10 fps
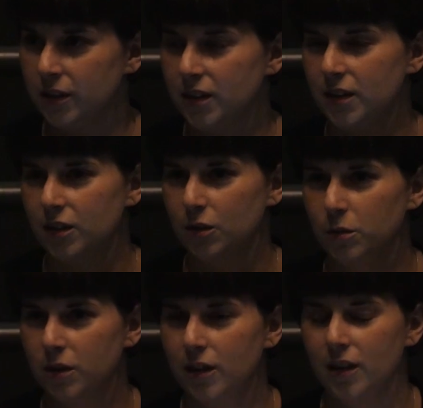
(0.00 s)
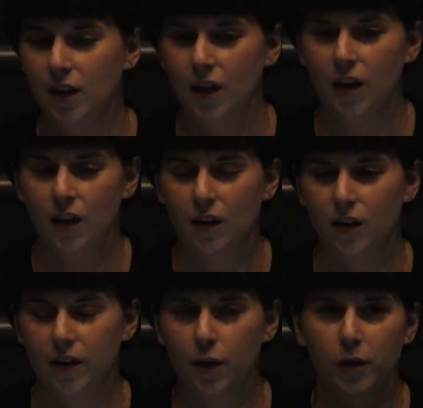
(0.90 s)
This is a really
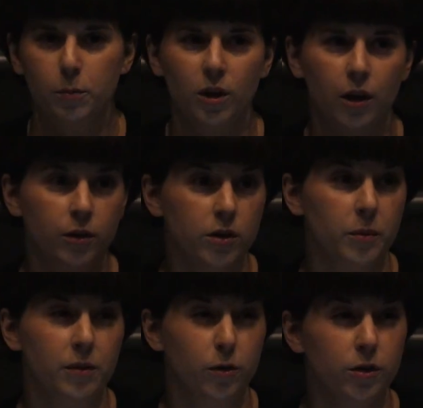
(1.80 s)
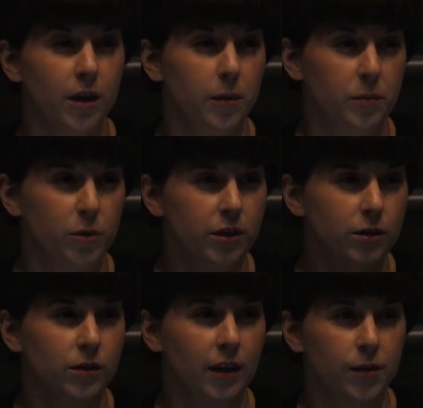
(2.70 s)
incredible honor. It's my first time in
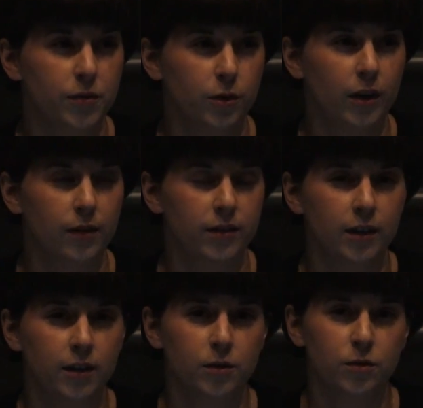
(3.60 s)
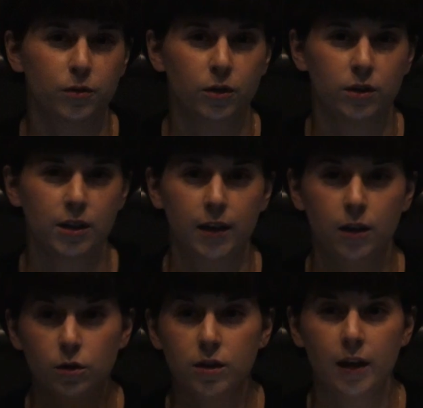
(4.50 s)
Bristol after having lived for 10
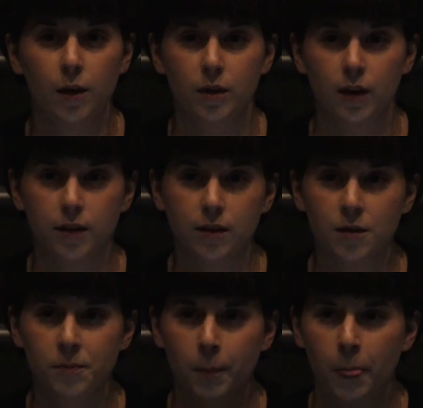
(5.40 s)
years now in London.